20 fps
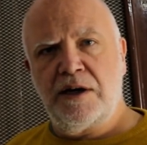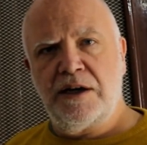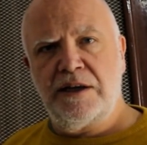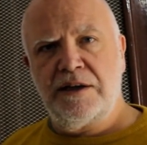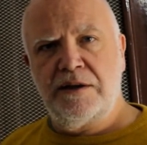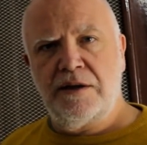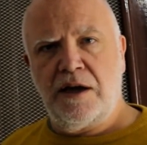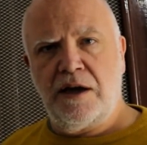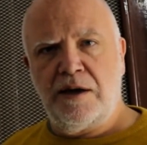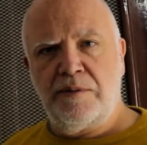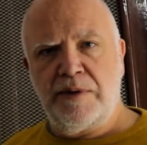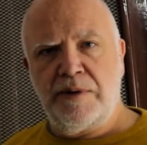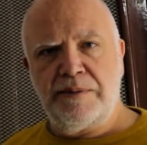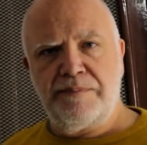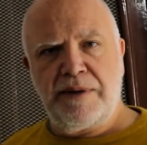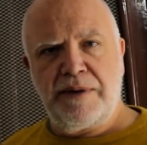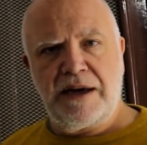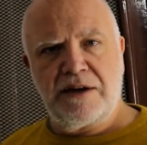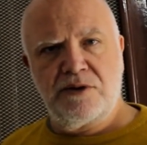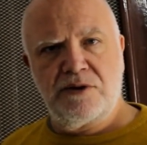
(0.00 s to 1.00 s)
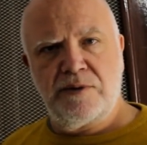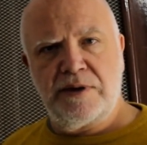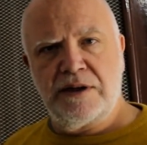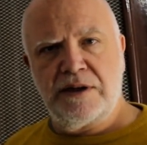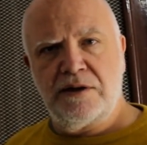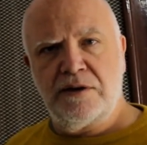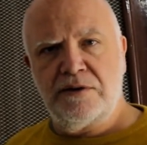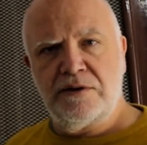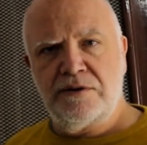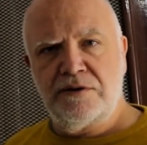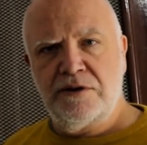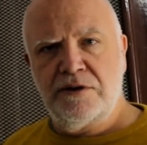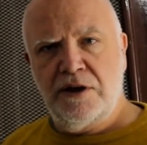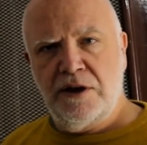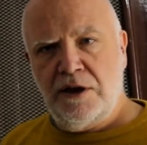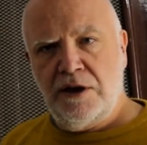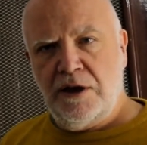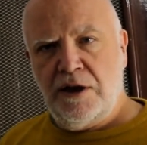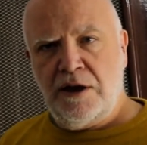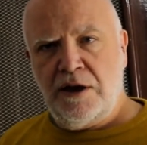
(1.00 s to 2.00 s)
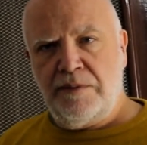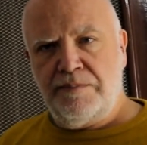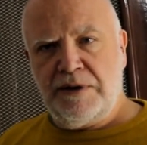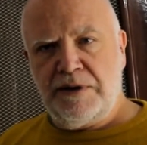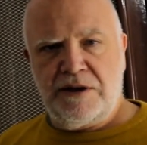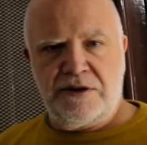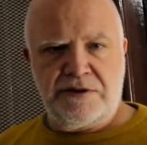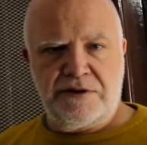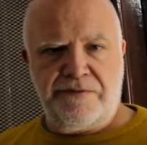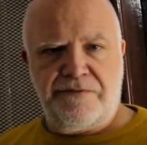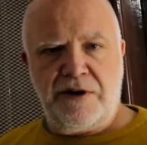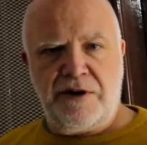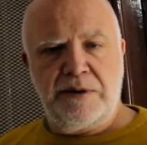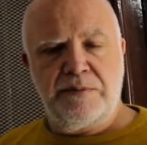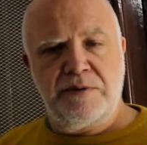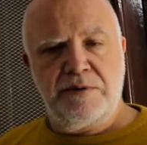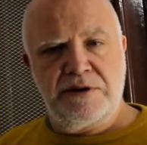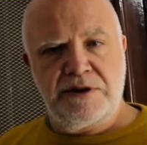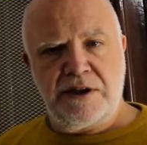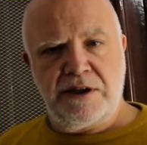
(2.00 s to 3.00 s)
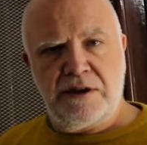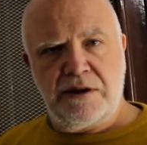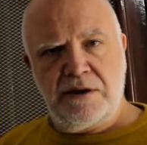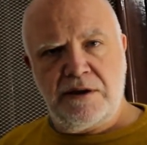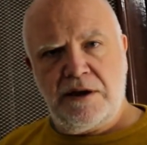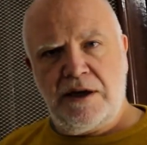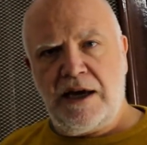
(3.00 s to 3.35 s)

I, I went back to England because a friend was ill,